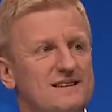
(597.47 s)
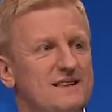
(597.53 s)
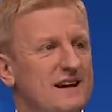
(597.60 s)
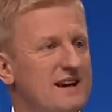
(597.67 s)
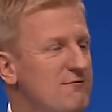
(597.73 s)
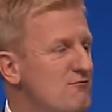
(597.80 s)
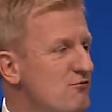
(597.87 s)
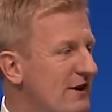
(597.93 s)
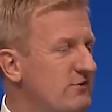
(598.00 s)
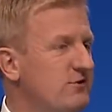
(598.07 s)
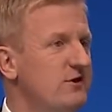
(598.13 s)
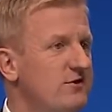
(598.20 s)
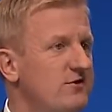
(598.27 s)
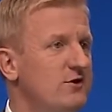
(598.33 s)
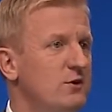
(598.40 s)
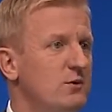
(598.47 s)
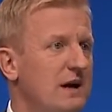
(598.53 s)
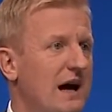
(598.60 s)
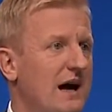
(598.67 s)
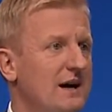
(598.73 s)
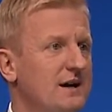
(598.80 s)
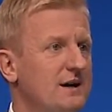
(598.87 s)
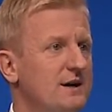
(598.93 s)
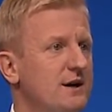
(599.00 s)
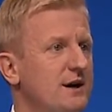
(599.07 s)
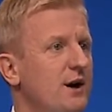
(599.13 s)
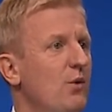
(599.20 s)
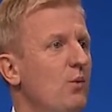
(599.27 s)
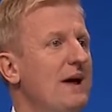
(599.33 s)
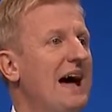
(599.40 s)
that in Rishi Sunak,
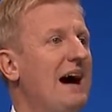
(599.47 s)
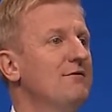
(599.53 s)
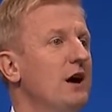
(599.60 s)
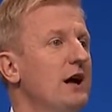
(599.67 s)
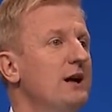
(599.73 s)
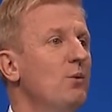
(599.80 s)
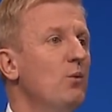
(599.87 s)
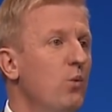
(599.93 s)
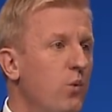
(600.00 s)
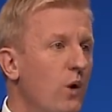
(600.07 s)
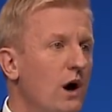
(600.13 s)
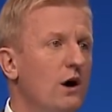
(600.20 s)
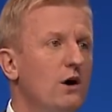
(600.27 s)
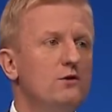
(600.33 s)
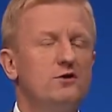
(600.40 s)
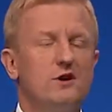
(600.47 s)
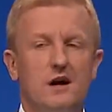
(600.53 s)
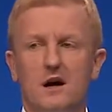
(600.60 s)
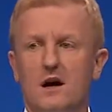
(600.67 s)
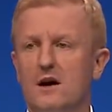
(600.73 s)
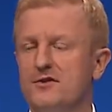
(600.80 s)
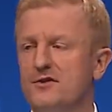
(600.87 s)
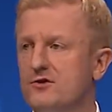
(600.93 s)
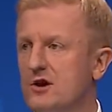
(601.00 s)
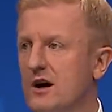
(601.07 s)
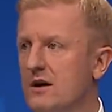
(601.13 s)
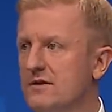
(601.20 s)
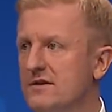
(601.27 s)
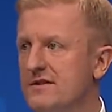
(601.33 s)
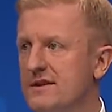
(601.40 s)
we have a world-class
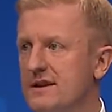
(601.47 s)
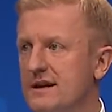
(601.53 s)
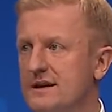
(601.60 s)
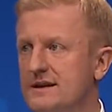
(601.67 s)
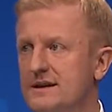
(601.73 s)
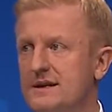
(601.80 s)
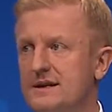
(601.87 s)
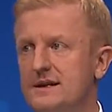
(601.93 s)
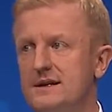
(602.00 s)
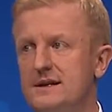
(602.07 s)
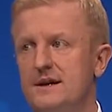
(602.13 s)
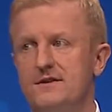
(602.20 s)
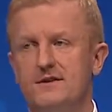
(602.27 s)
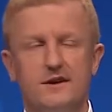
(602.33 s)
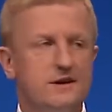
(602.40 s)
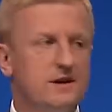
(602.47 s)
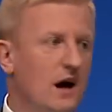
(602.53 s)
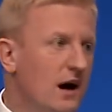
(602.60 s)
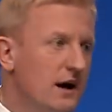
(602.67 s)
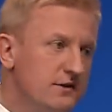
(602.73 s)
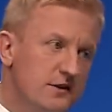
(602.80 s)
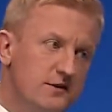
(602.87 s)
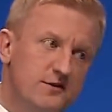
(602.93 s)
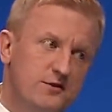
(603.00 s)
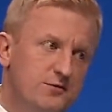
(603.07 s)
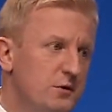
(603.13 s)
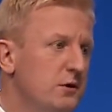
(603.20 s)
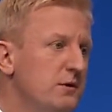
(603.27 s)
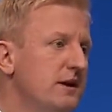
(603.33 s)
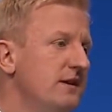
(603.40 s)
chancellor to guide us
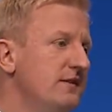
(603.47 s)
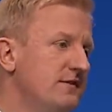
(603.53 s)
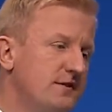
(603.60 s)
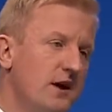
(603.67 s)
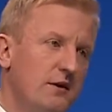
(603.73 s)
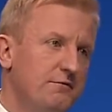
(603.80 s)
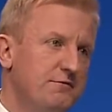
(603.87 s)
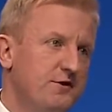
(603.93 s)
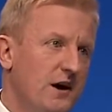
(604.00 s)
through these tough